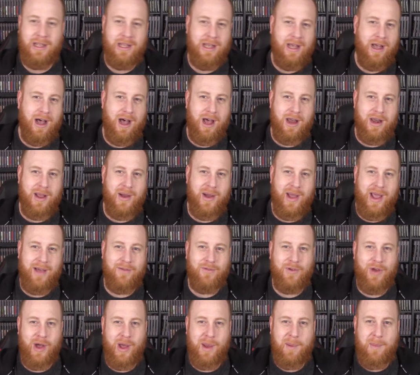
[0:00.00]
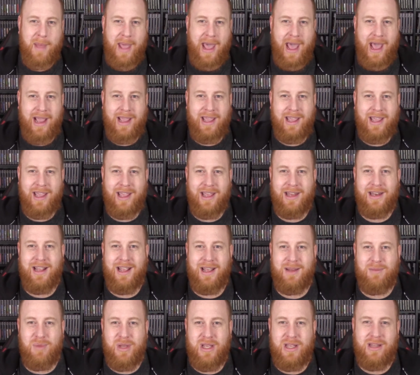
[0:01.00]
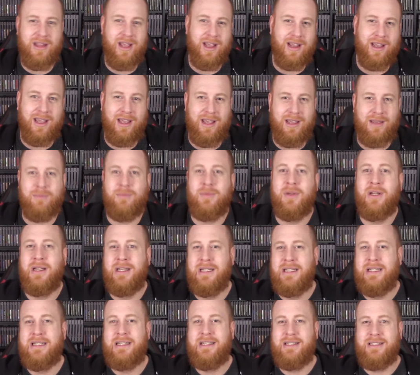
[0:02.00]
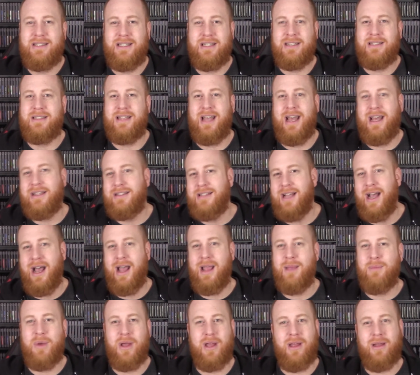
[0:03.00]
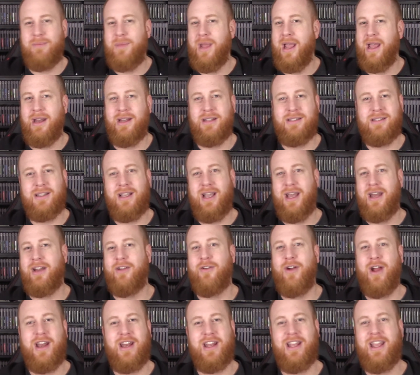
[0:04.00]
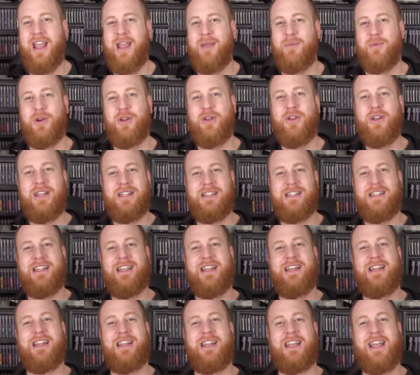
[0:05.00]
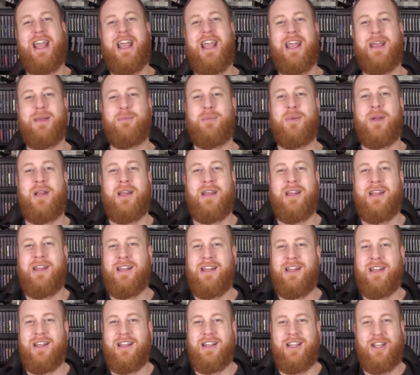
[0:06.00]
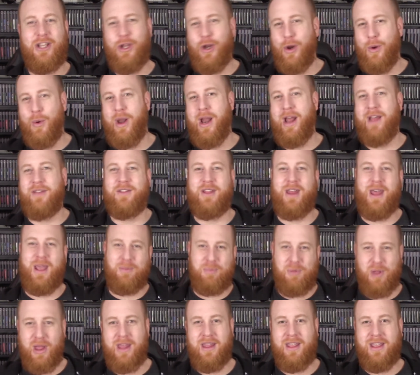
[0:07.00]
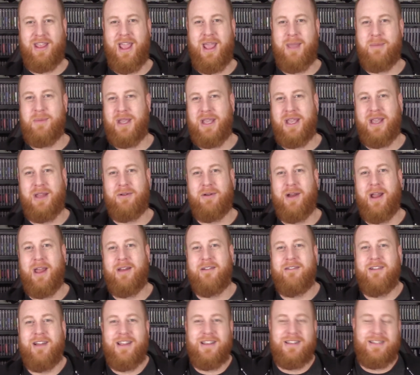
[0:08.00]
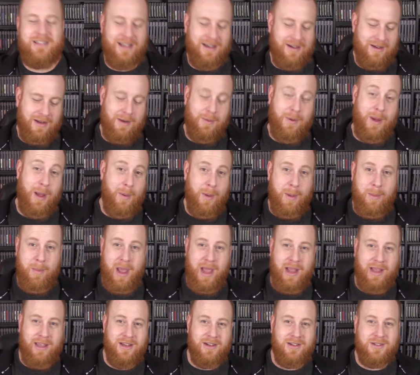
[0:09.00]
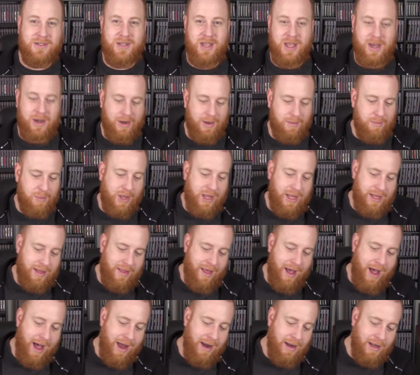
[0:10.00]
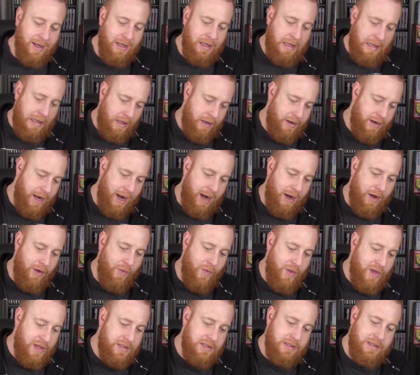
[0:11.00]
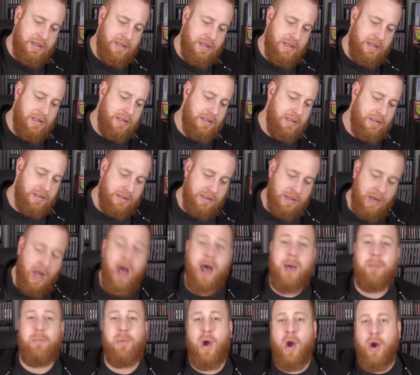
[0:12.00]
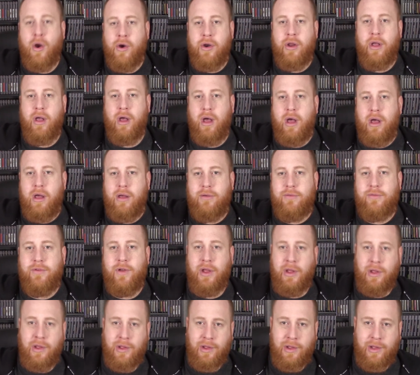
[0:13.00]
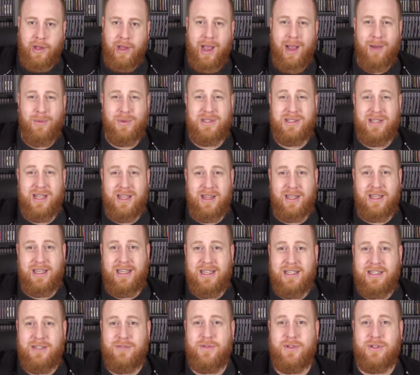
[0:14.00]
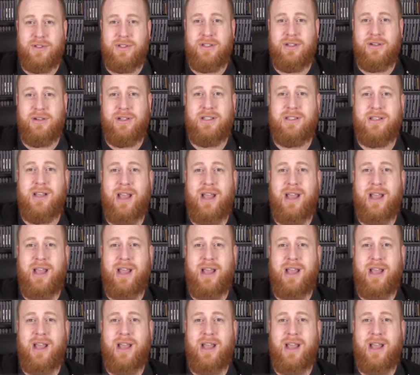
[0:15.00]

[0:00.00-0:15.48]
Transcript: Now I have gone back and beaten that game since that time, but man, it's the kind of grindy game where you get to the end of the game, you don't want to have to play the game again right away. So anyway, I went back years later and played that. Now this is not part of, I would say, the Kingsfield series.